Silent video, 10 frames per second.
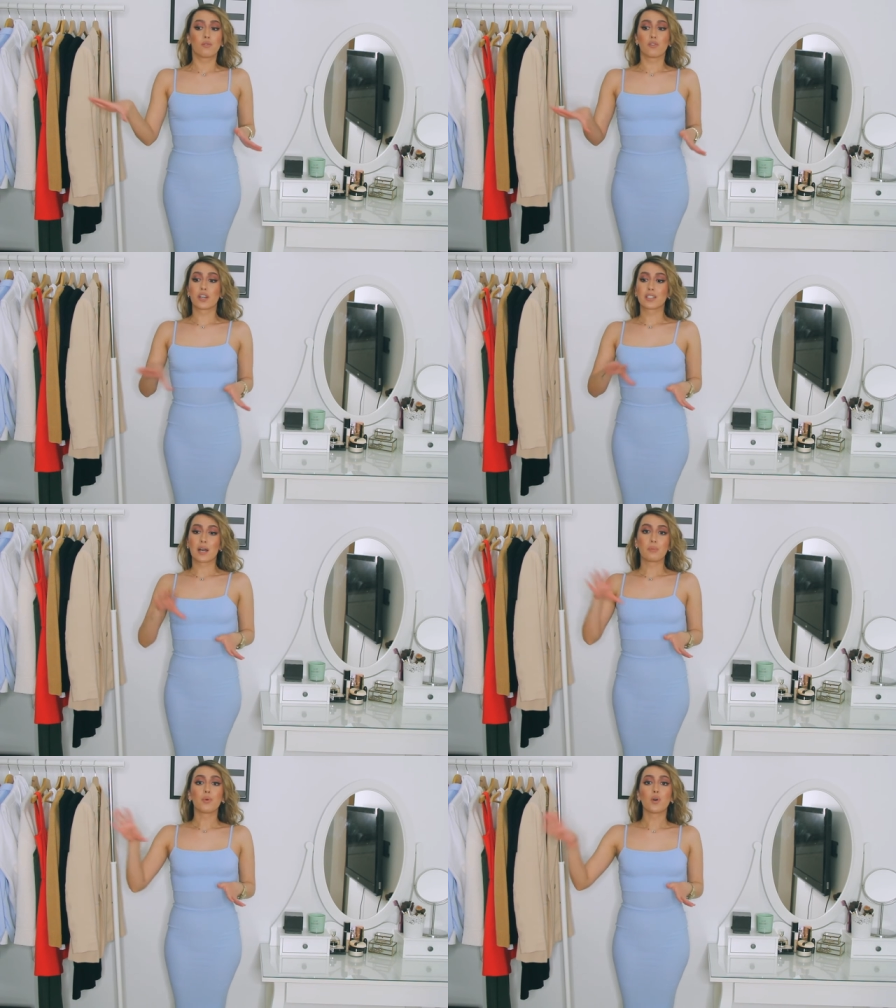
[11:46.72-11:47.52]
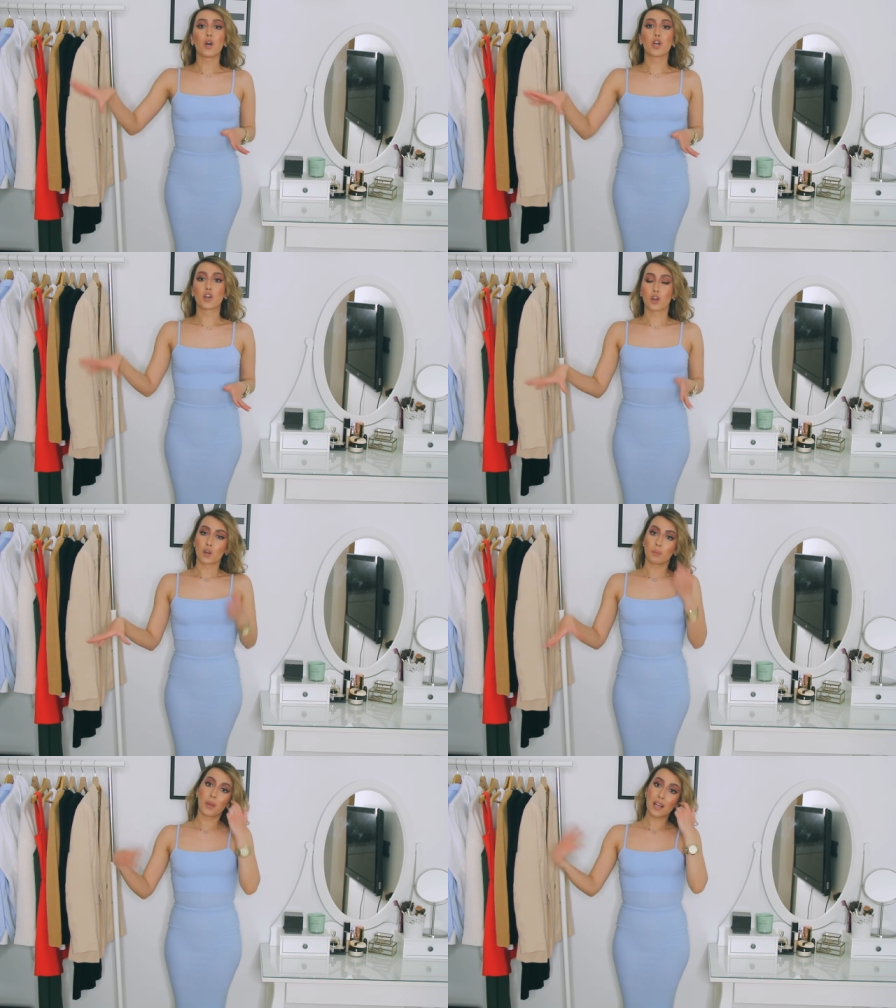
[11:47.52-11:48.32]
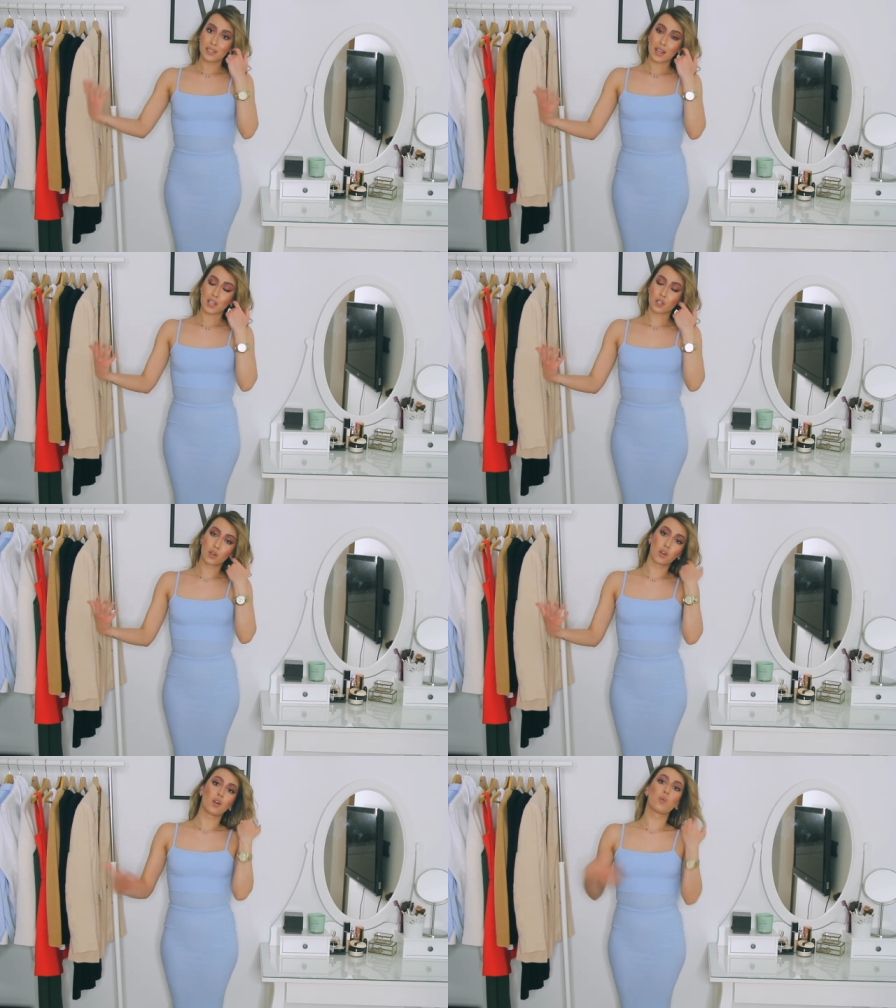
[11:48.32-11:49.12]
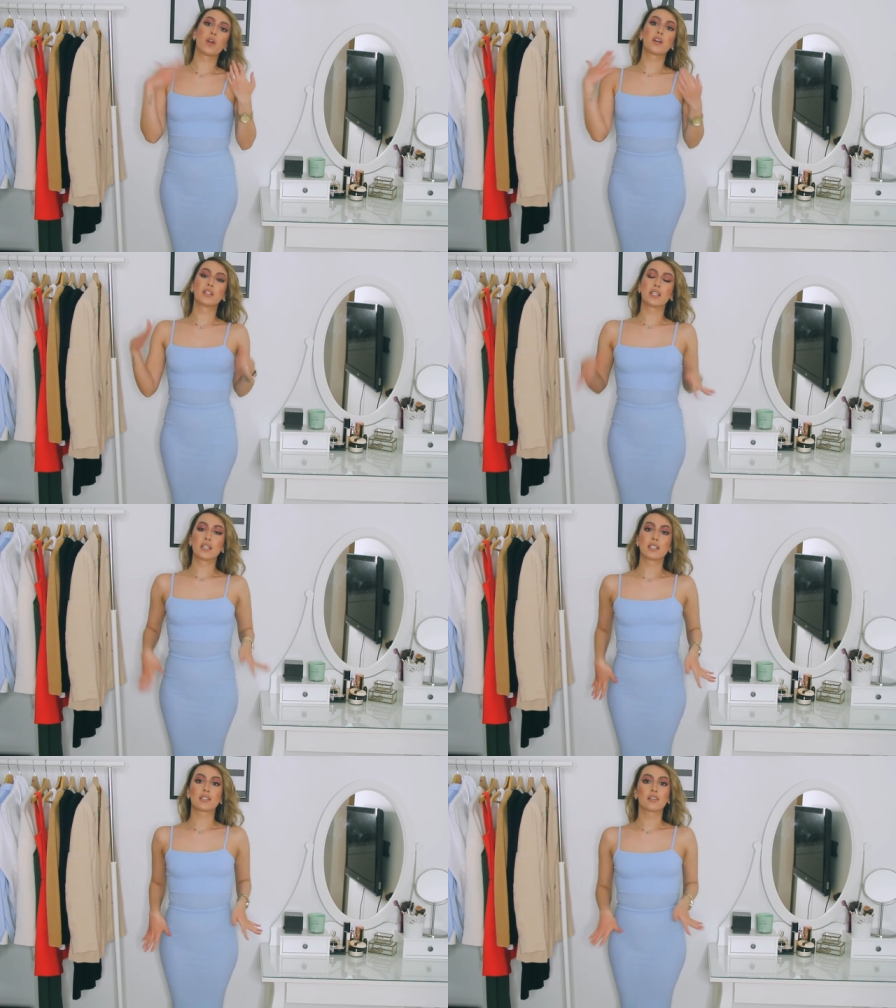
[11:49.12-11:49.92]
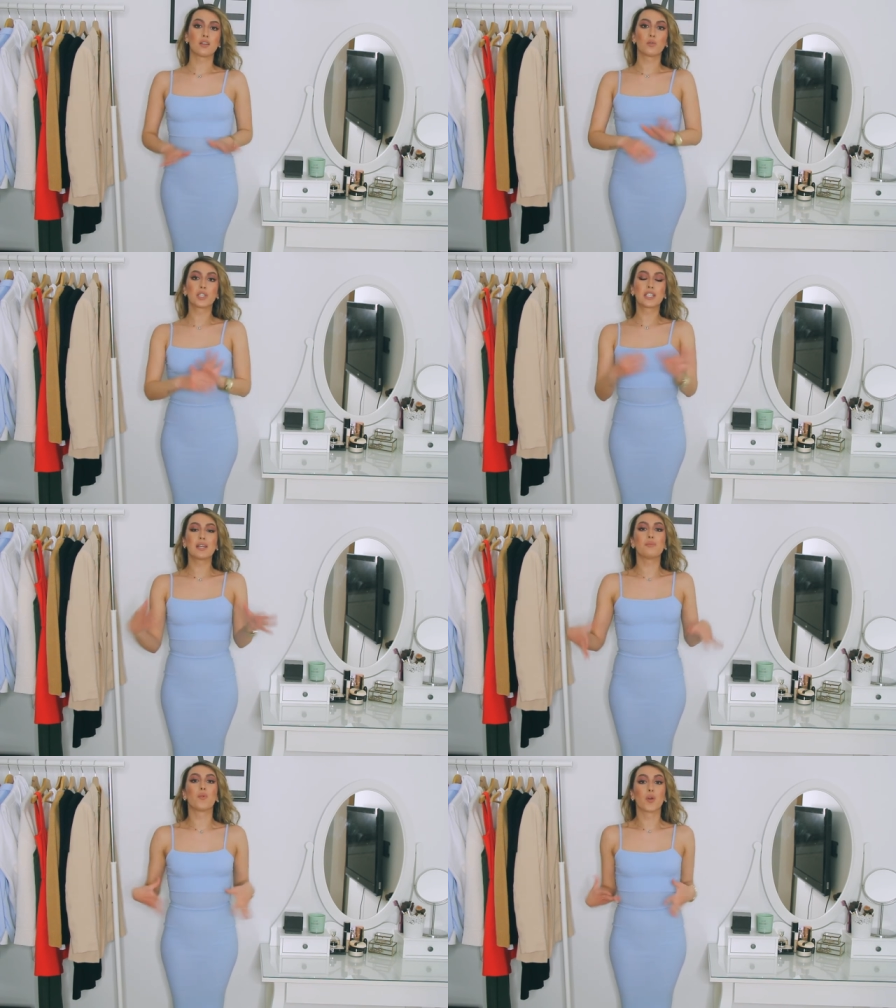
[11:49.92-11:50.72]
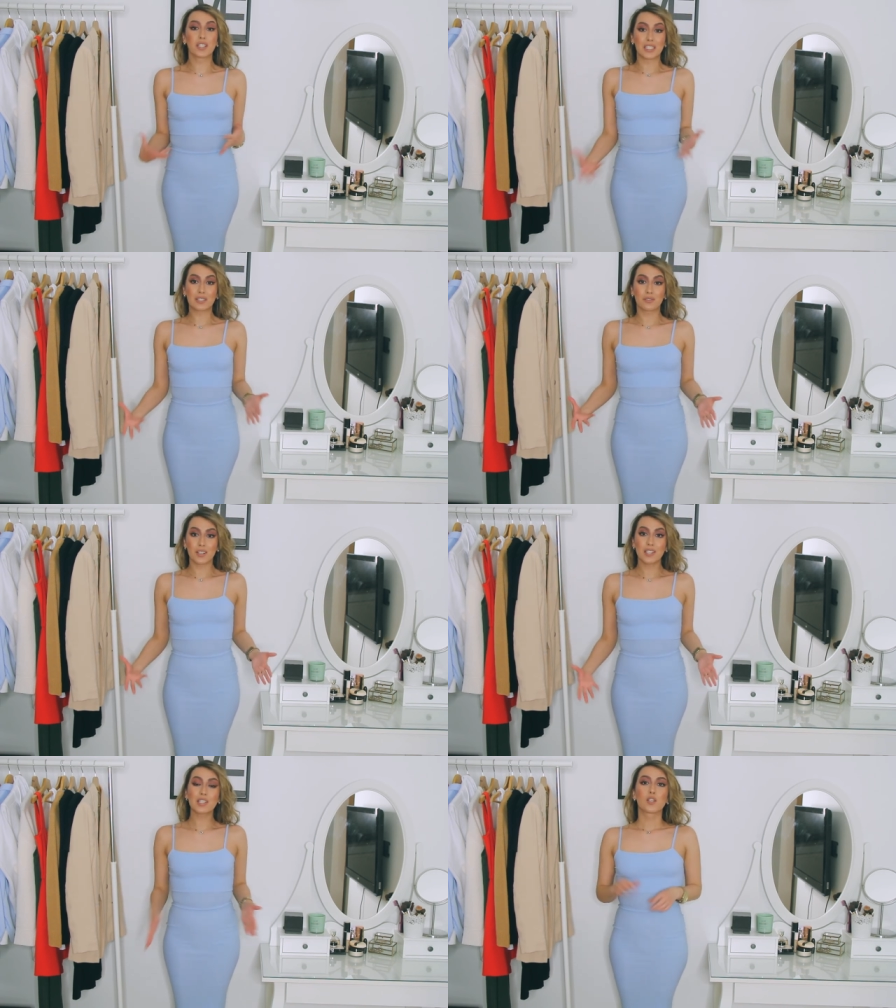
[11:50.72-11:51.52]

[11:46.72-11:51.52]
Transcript: for example, a girl, plus size girl wearing this, you would see more difference.